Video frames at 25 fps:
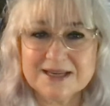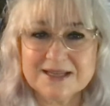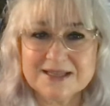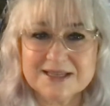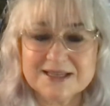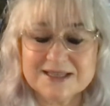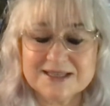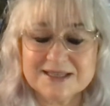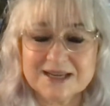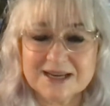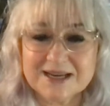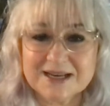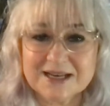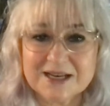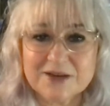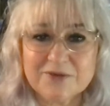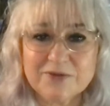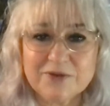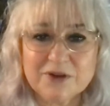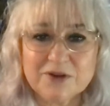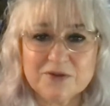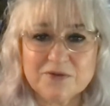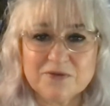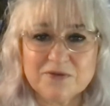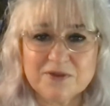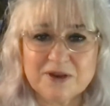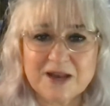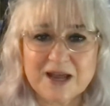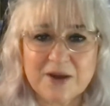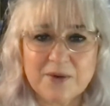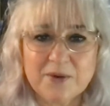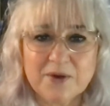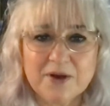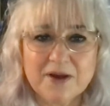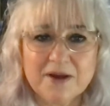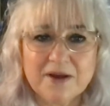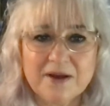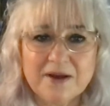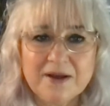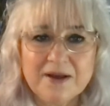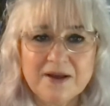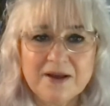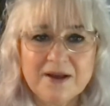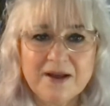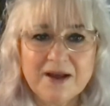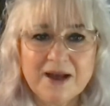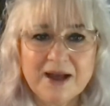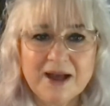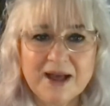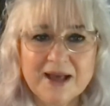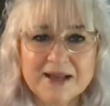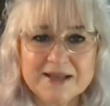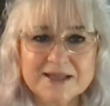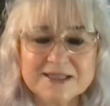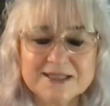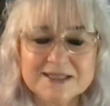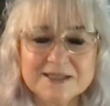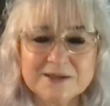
a significant flower and